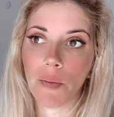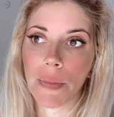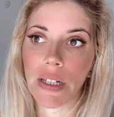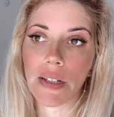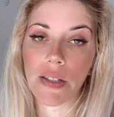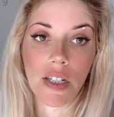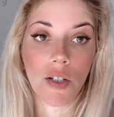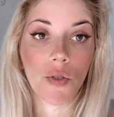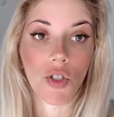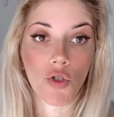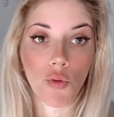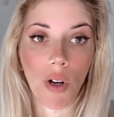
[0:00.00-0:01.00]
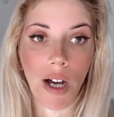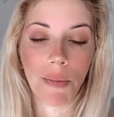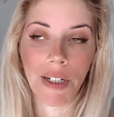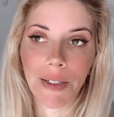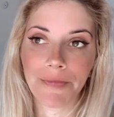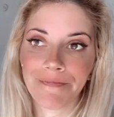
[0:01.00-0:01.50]
me deal with
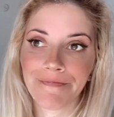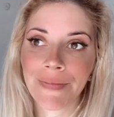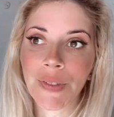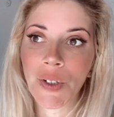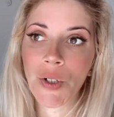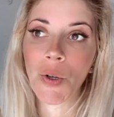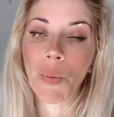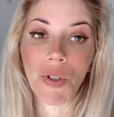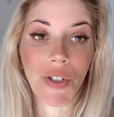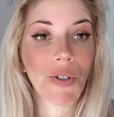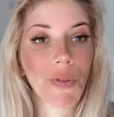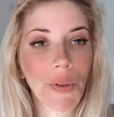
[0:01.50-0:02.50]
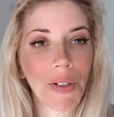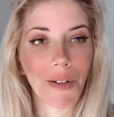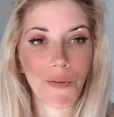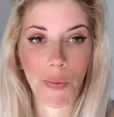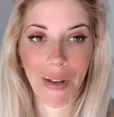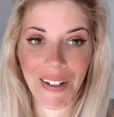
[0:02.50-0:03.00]
trauma. When you go through a lot of
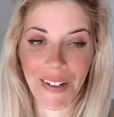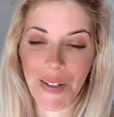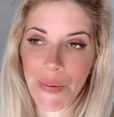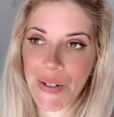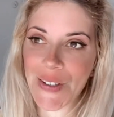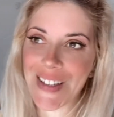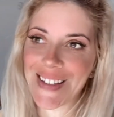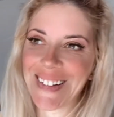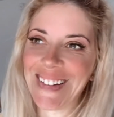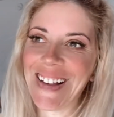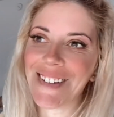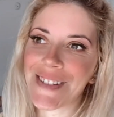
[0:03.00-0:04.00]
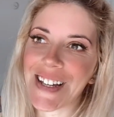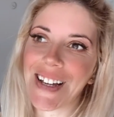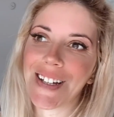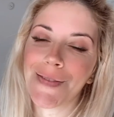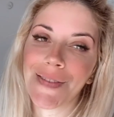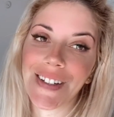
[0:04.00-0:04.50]
traumatic experiences in a
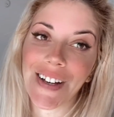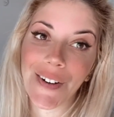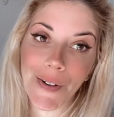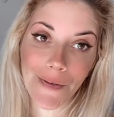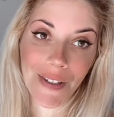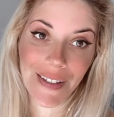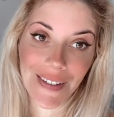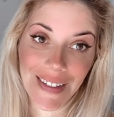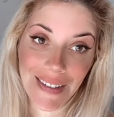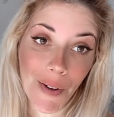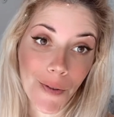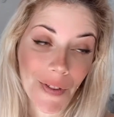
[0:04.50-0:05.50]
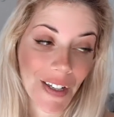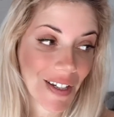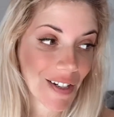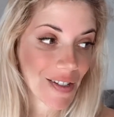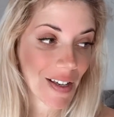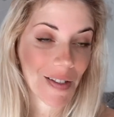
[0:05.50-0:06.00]
lifetime, over the
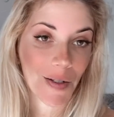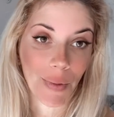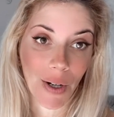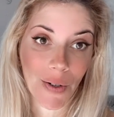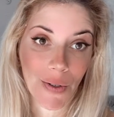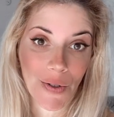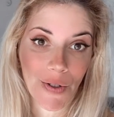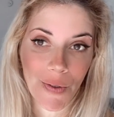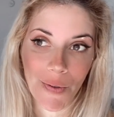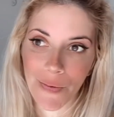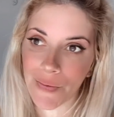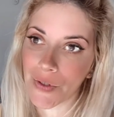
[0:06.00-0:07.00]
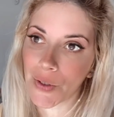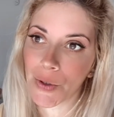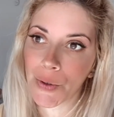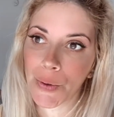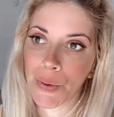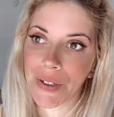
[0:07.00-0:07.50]
years, I suppose,
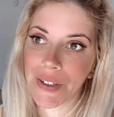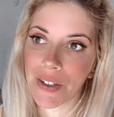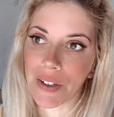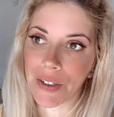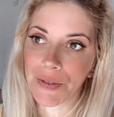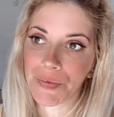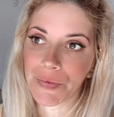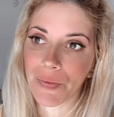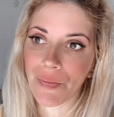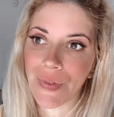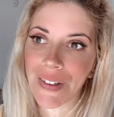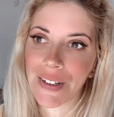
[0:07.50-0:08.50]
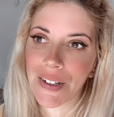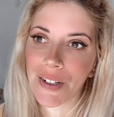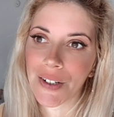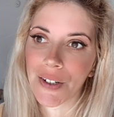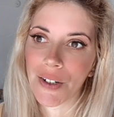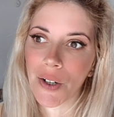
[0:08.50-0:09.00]
through, you know,
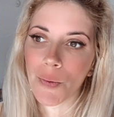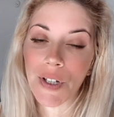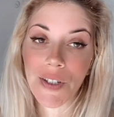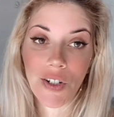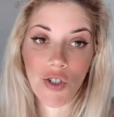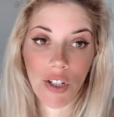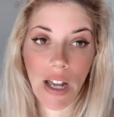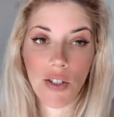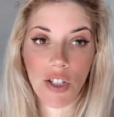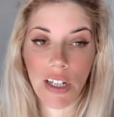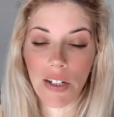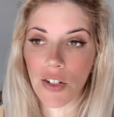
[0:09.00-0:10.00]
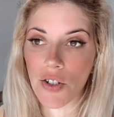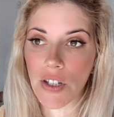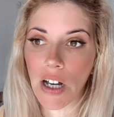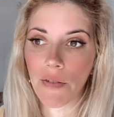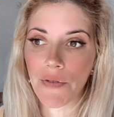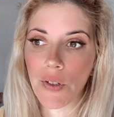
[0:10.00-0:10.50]
research and educating
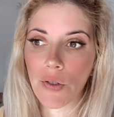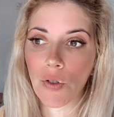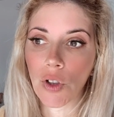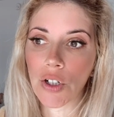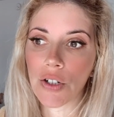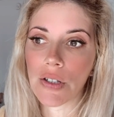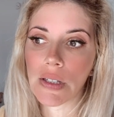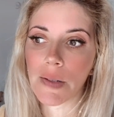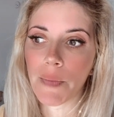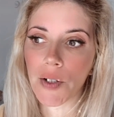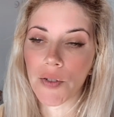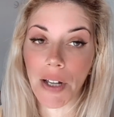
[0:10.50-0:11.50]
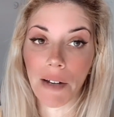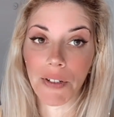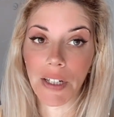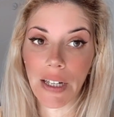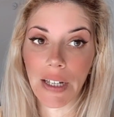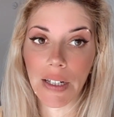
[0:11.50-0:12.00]
yourself, you learn to better
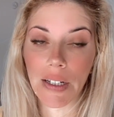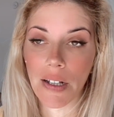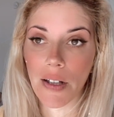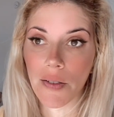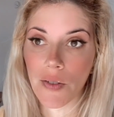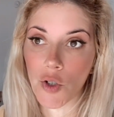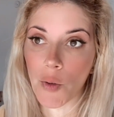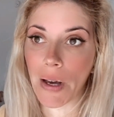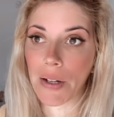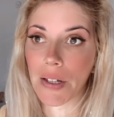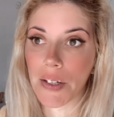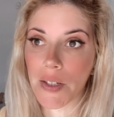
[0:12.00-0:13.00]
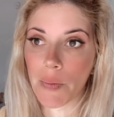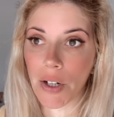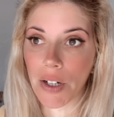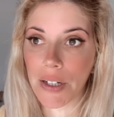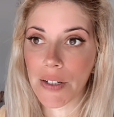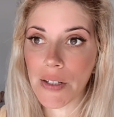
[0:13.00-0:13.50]
navigate the traumatic
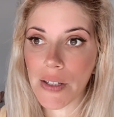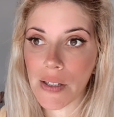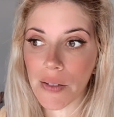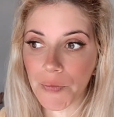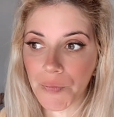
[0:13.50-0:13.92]
experience.